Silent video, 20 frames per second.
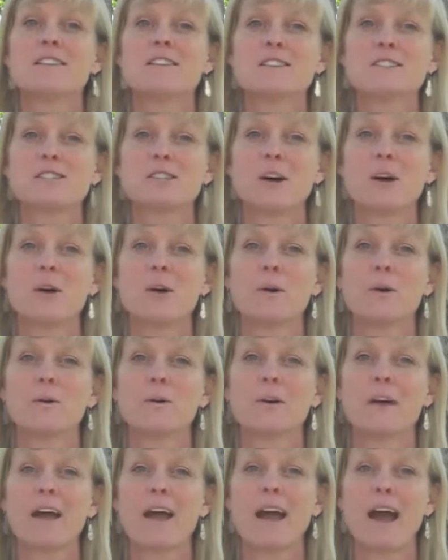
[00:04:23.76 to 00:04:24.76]
So
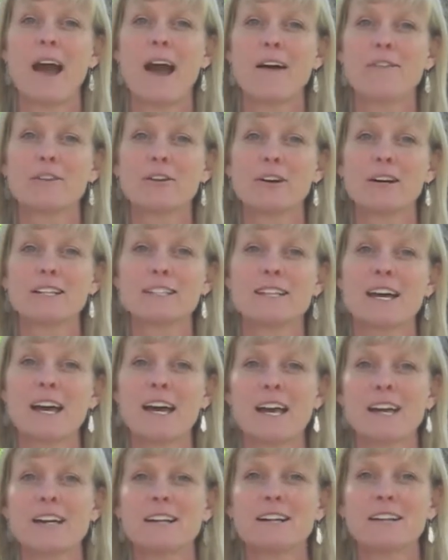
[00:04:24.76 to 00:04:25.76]
have a great
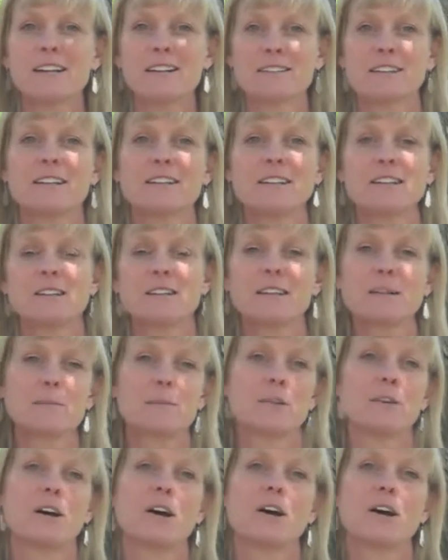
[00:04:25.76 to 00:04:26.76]
day. Click the link
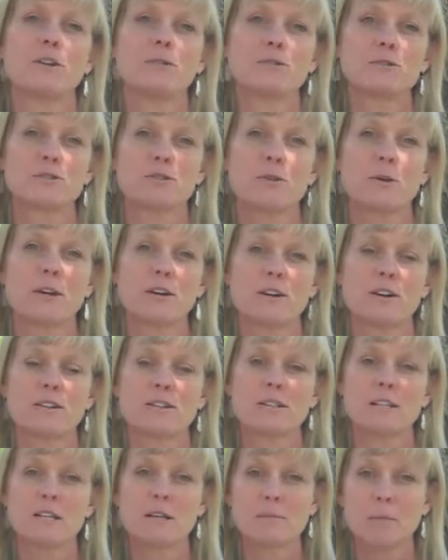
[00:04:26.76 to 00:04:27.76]
below. Join our
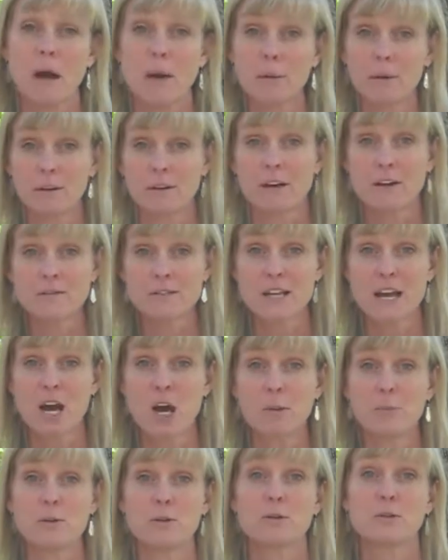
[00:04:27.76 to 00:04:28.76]
team. I would love to
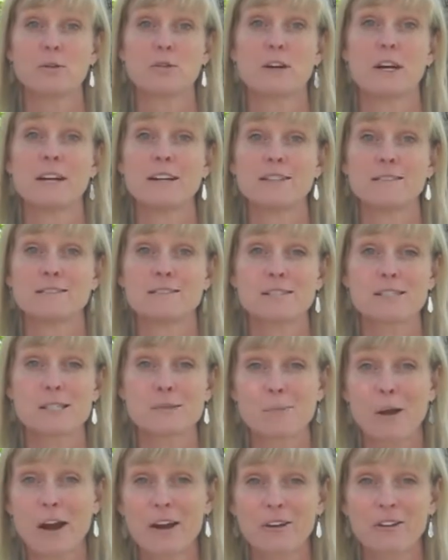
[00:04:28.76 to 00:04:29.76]
help you create an
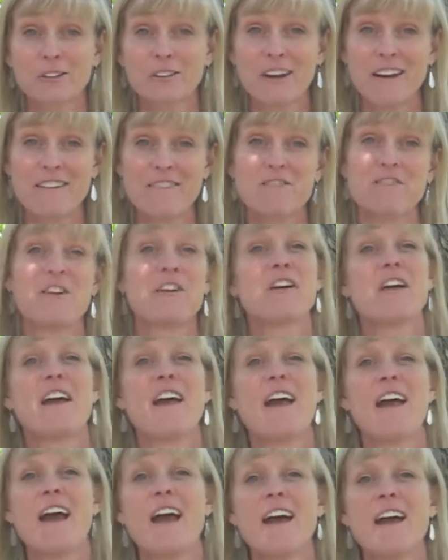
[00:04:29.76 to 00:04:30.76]
inspired life.
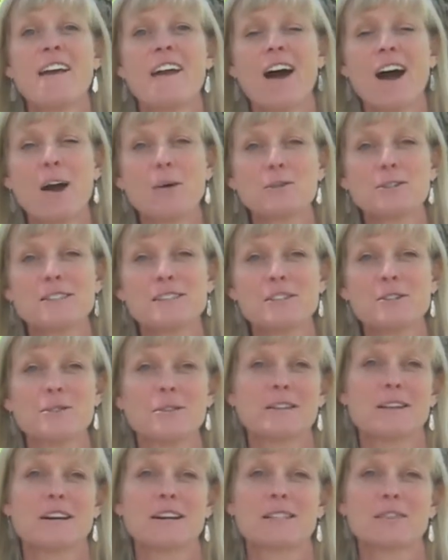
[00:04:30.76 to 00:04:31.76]
And I will see you
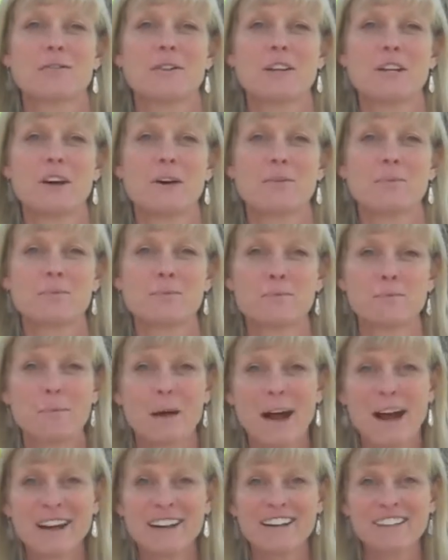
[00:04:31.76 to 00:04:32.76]
in the next video.
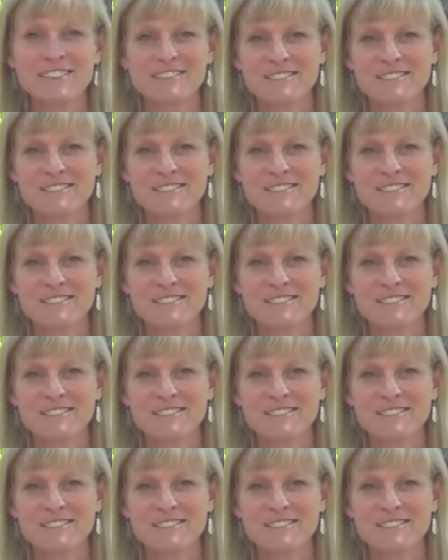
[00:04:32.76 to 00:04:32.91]
Bye.